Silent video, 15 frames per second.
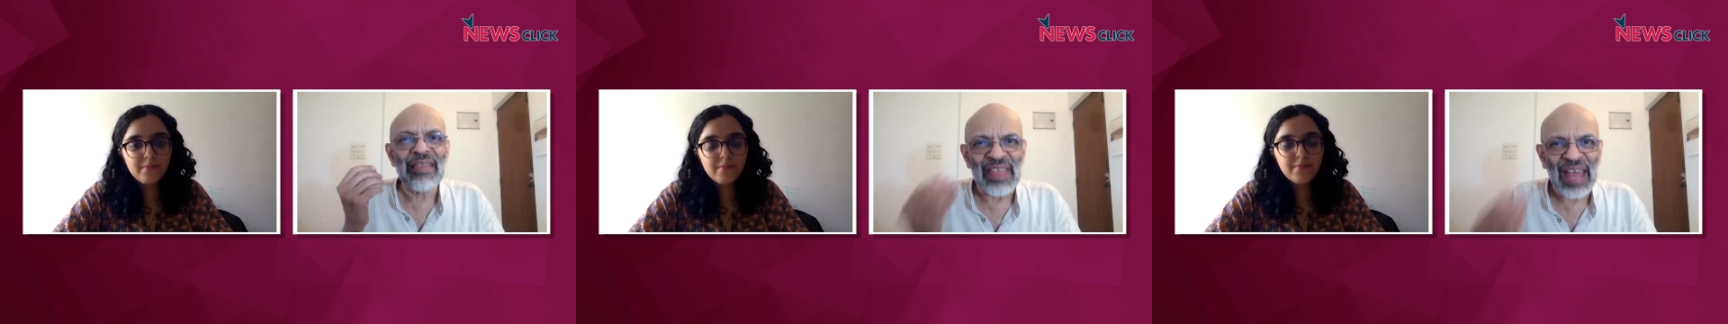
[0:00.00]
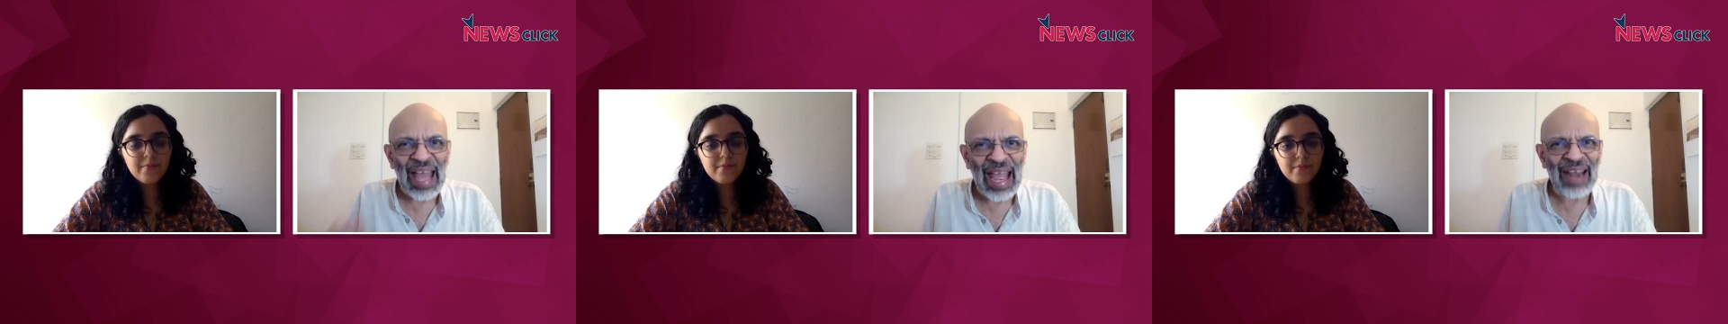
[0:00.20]

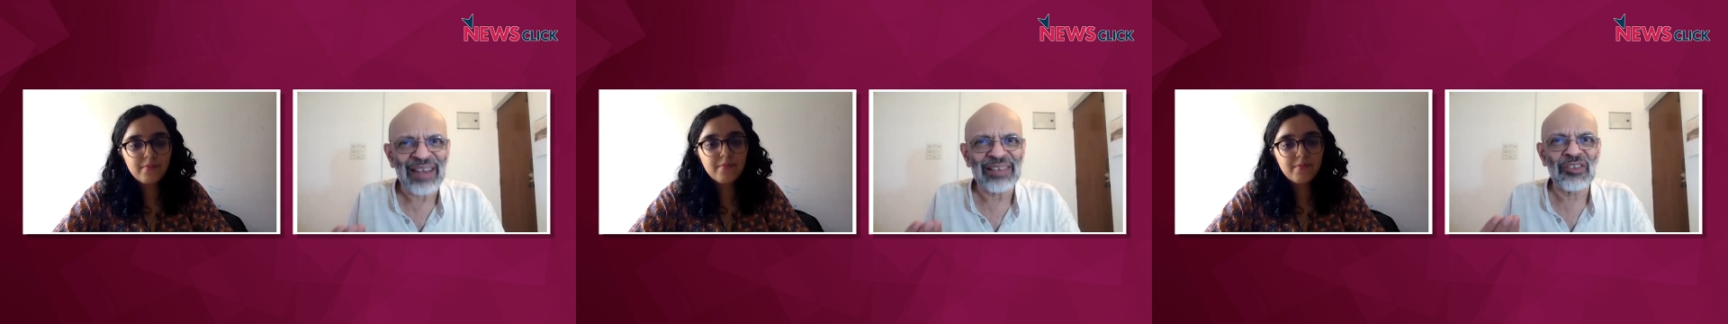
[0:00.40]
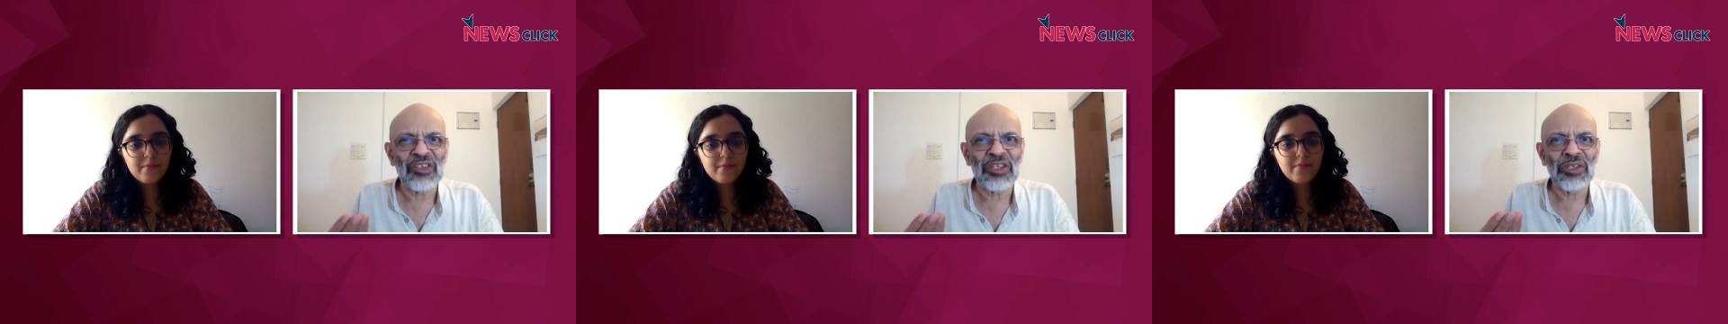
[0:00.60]

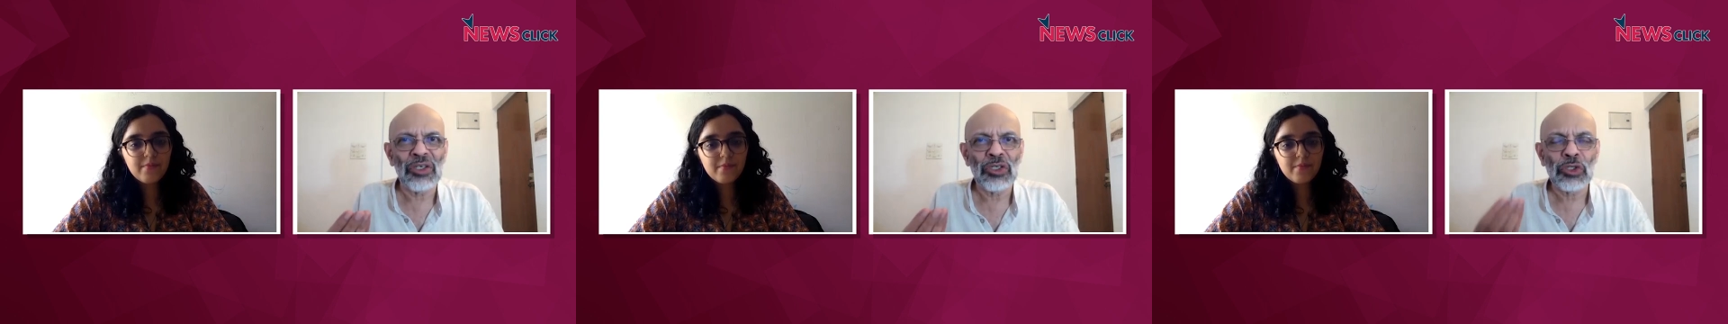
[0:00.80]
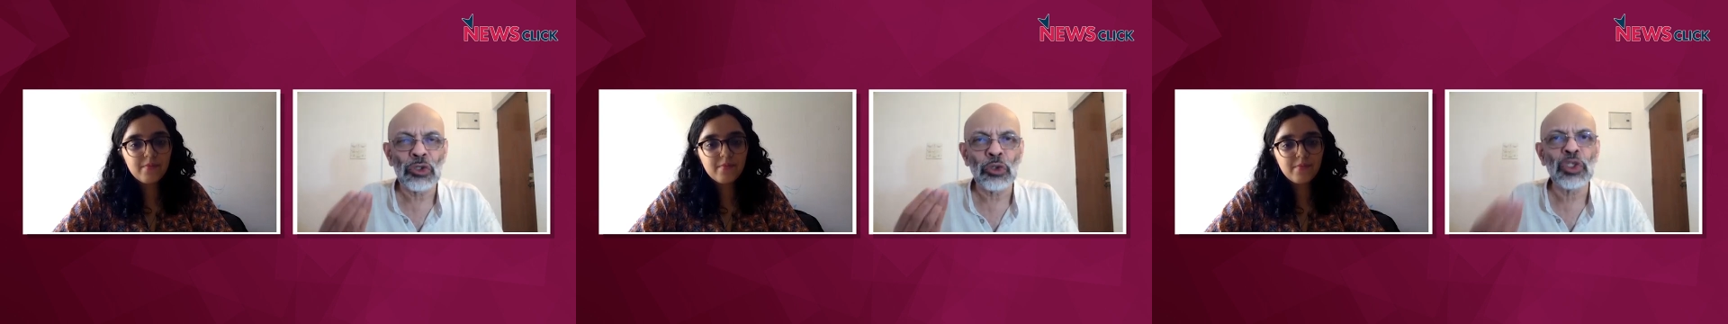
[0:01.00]
Speaker 1: that
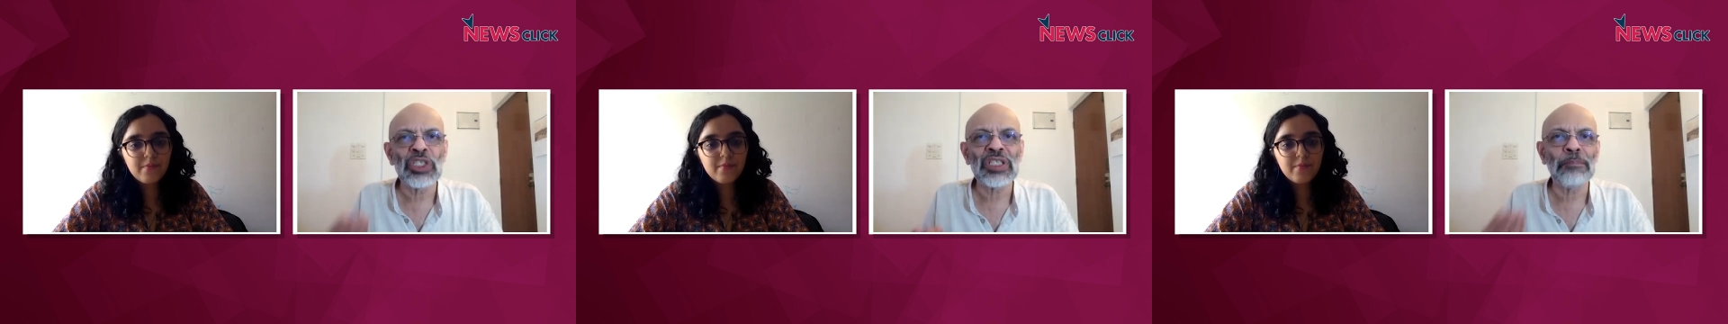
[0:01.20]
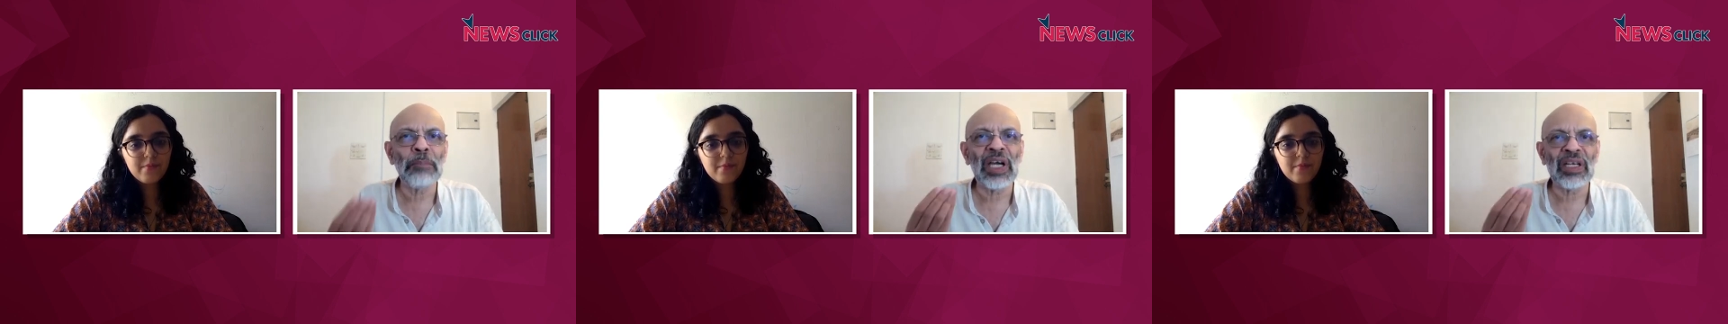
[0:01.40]
should
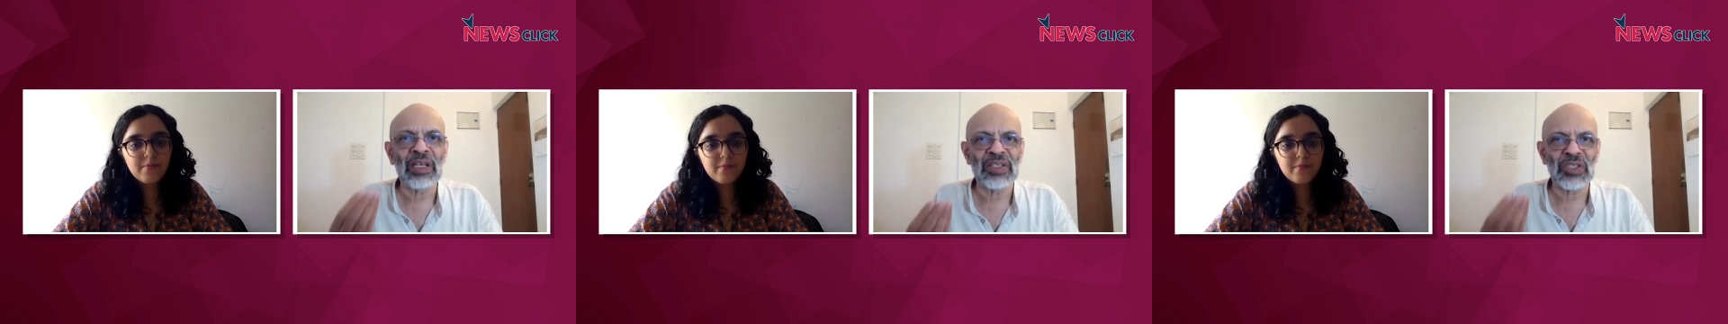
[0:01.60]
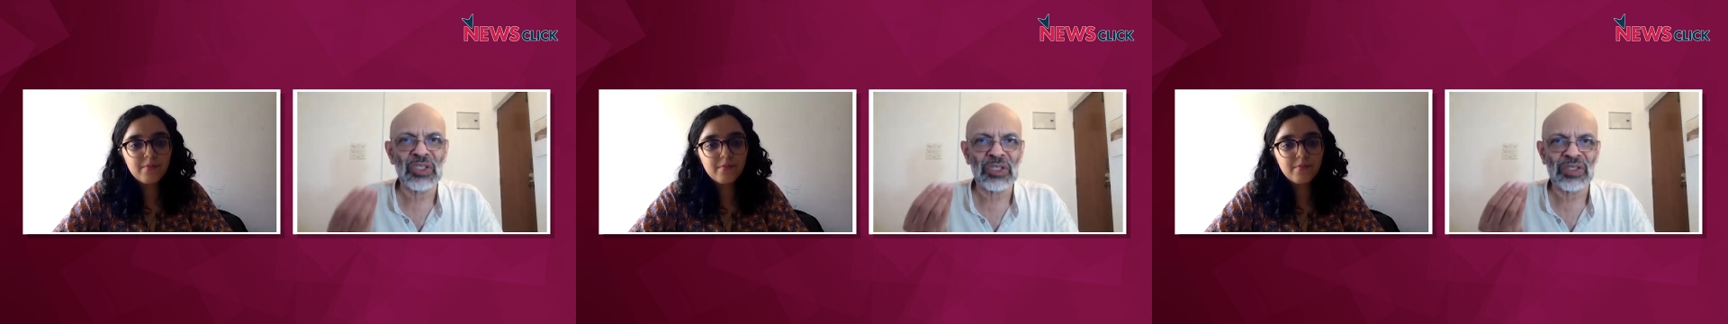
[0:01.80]
spur
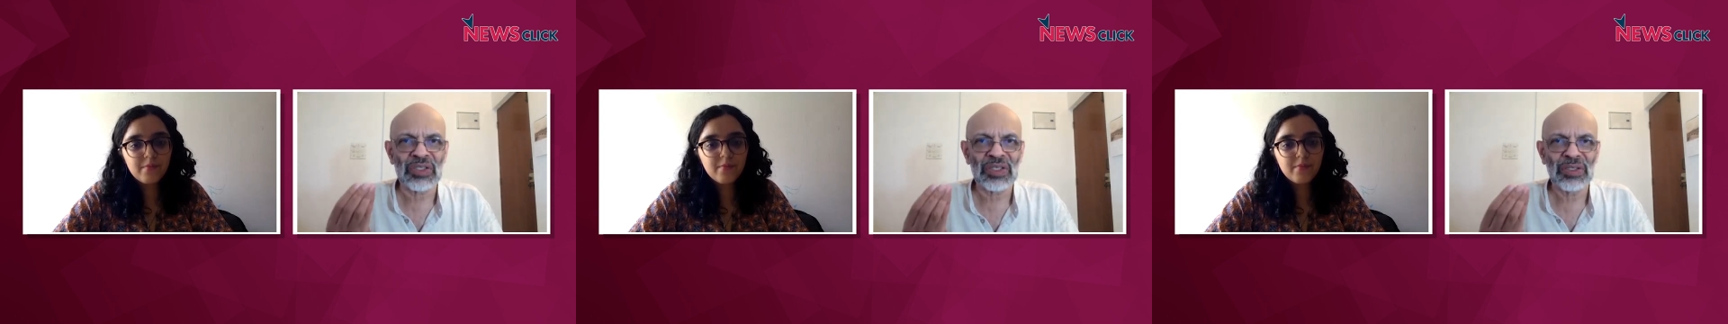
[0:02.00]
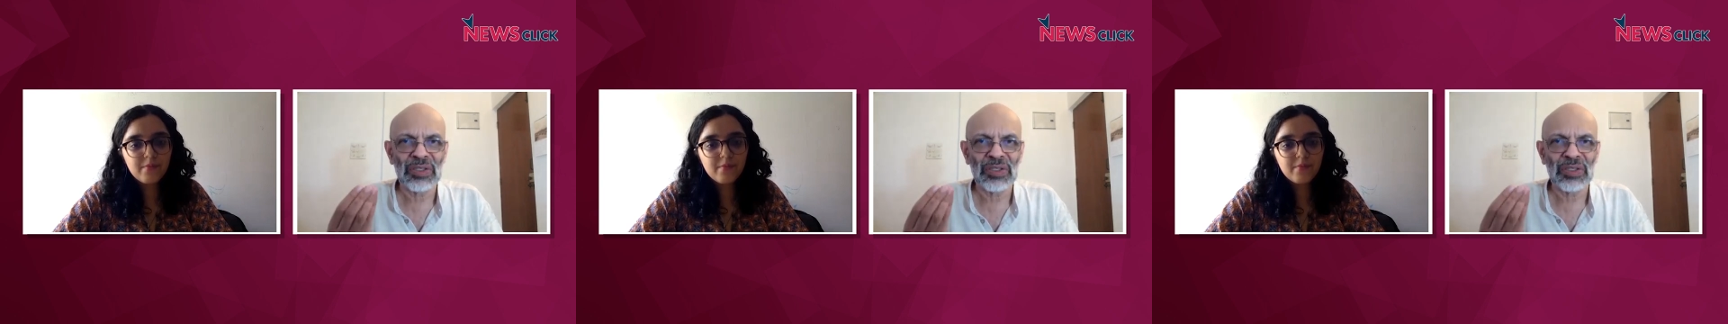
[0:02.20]
us